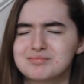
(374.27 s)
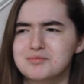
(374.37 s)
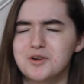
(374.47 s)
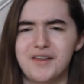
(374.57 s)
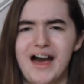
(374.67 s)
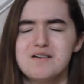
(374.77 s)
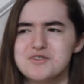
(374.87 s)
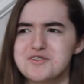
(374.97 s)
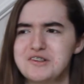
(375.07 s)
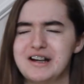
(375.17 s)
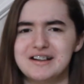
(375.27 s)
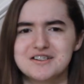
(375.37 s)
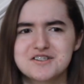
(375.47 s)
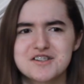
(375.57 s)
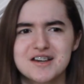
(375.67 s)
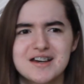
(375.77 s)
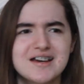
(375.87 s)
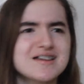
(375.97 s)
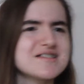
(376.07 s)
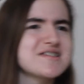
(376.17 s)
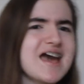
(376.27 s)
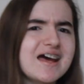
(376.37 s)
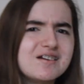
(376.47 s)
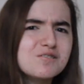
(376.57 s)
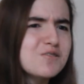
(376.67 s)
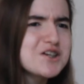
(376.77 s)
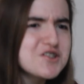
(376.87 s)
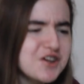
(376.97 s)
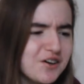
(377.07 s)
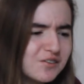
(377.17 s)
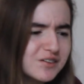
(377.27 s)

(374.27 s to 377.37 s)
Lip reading: Well, that was strange. Stan, what'd you do?